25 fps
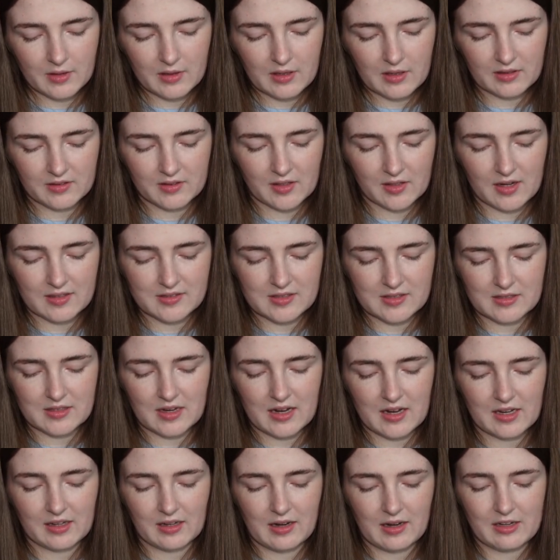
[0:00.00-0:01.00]
excited
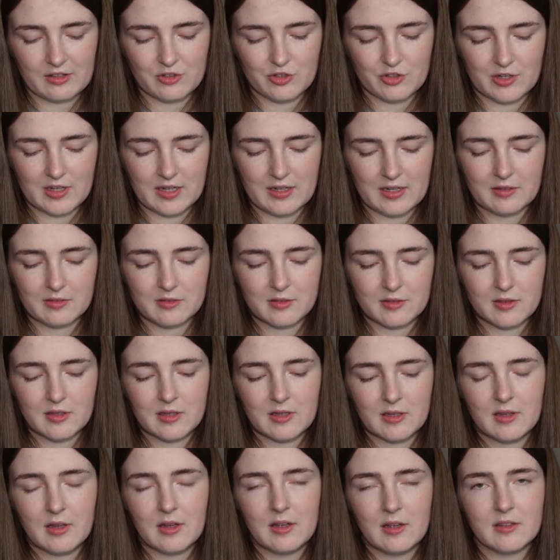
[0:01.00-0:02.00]
and intrigued
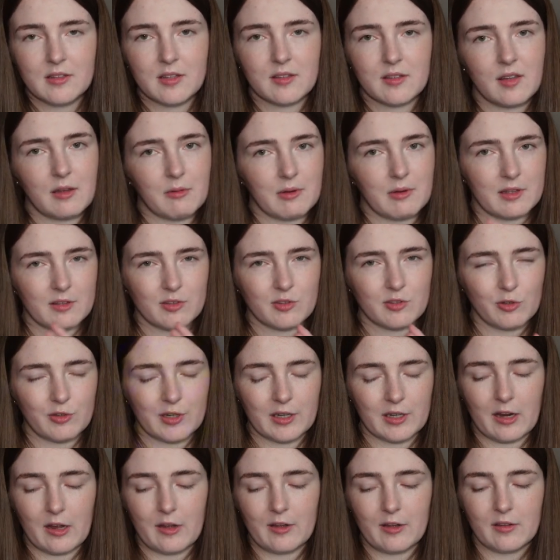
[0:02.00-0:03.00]
to see where the story
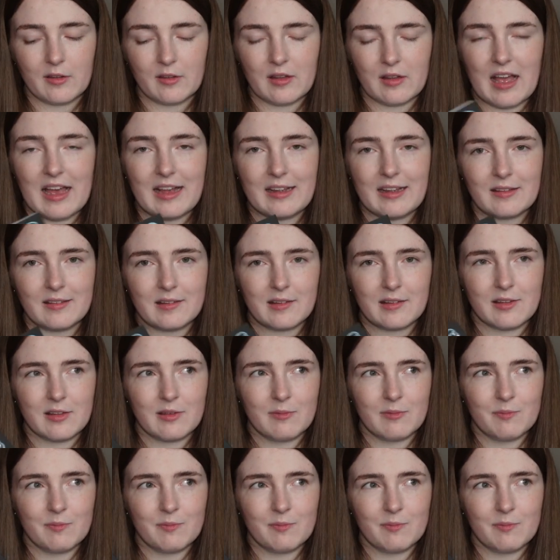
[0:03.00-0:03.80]
goes and